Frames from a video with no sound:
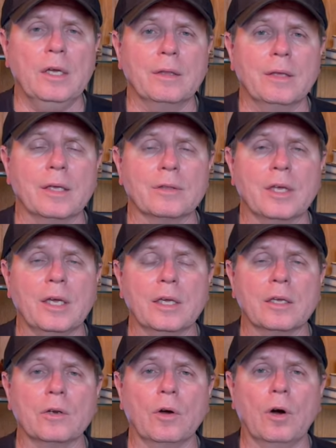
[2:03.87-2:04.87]
that they
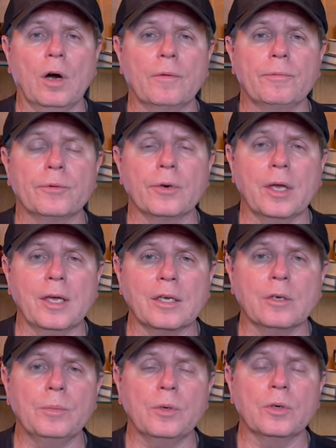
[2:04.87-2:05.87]
can offer a
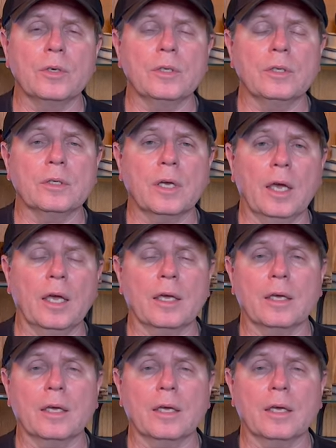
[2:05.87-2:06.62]
community tank.